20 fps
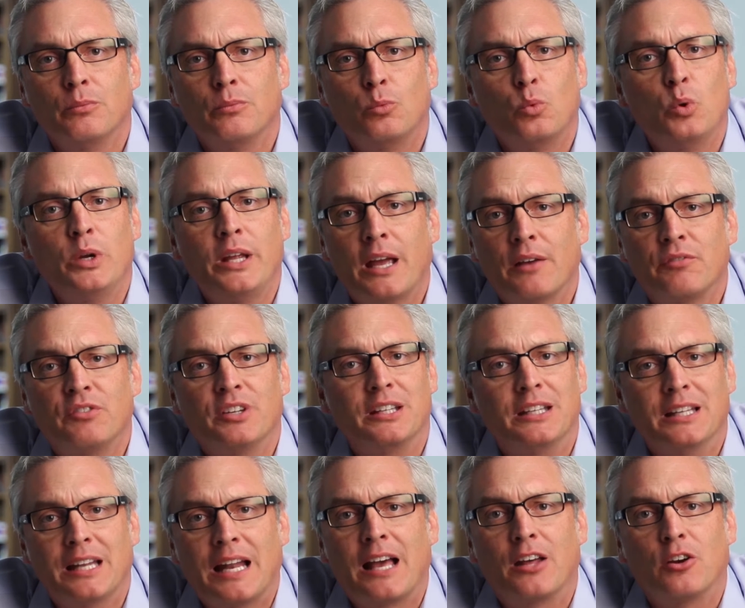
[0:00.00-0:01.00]
We have to
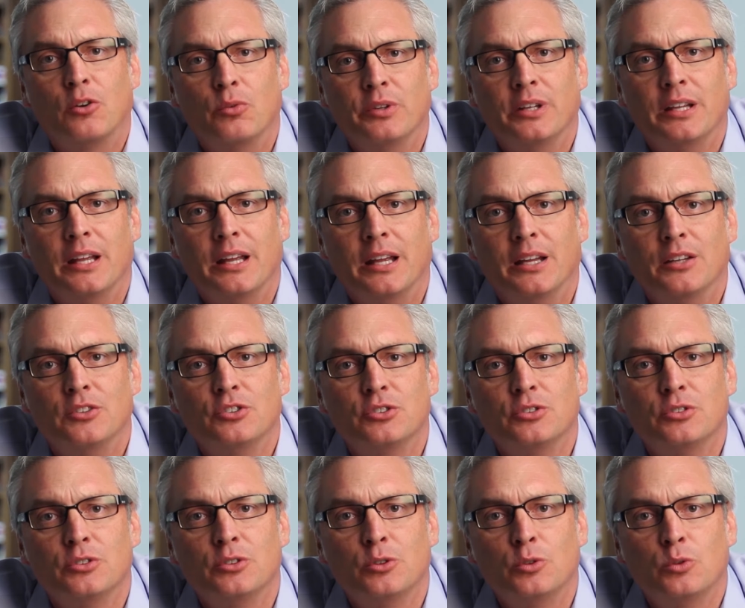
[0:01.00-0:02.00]
get out on the edge.
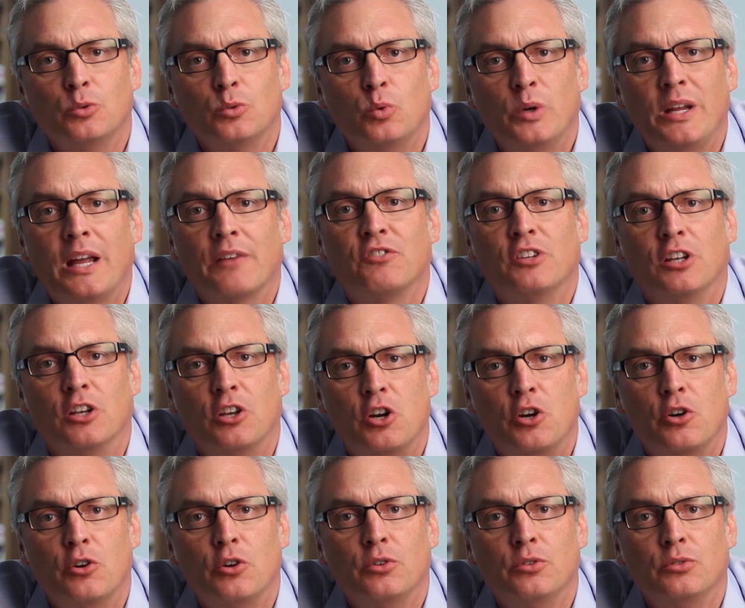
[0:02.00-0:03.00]
We have to
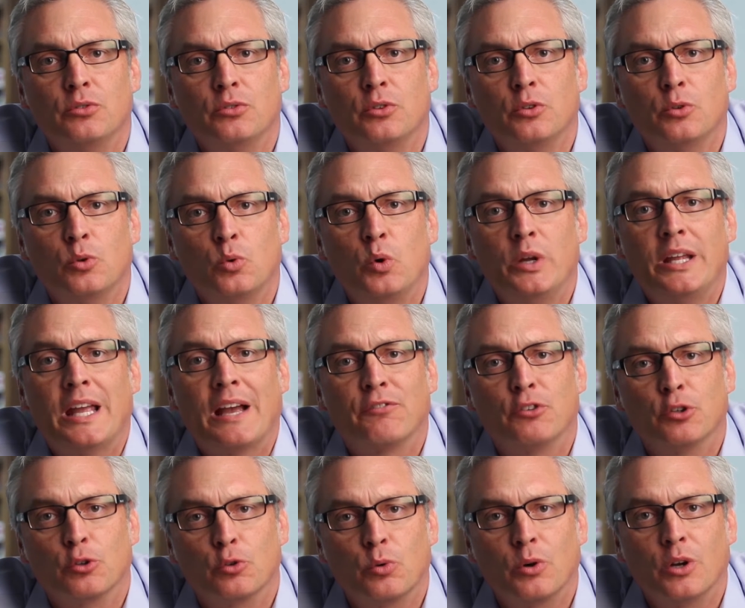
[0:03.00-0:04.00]
learn. We have
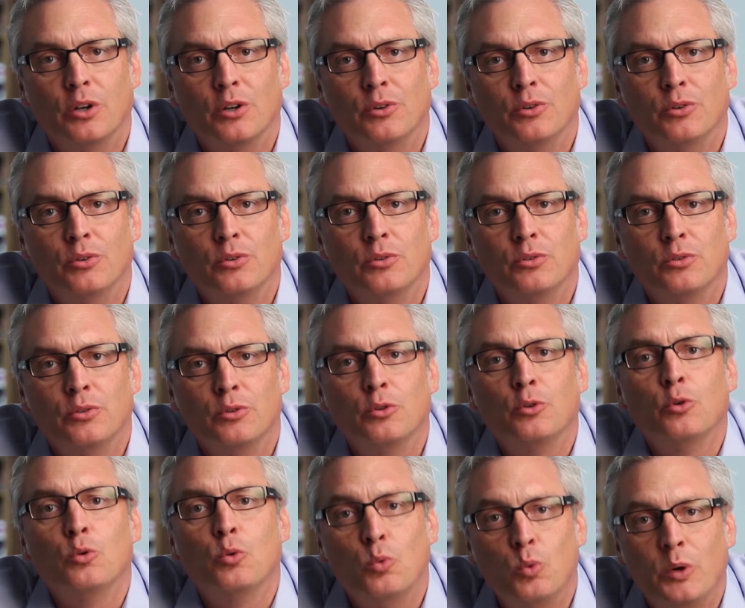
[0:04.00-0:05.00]
to grow.
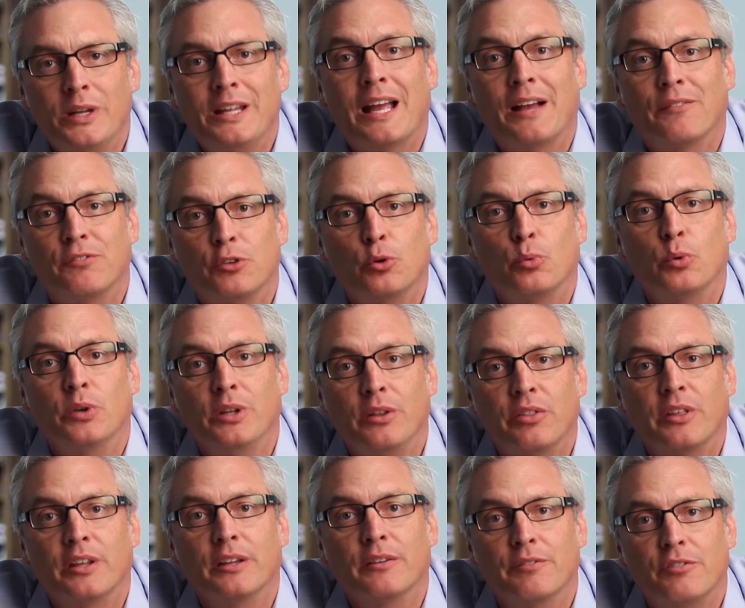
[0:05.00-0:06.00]
We have to
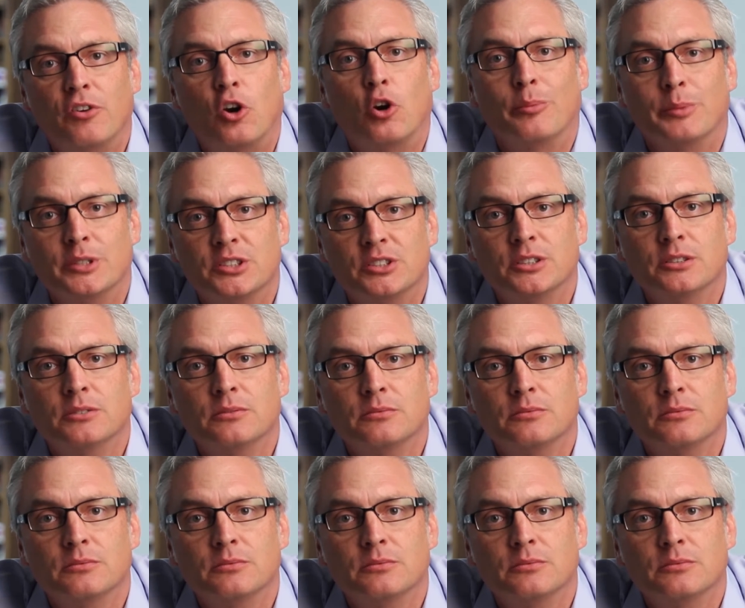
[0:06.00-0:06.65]
rethink pharmacy.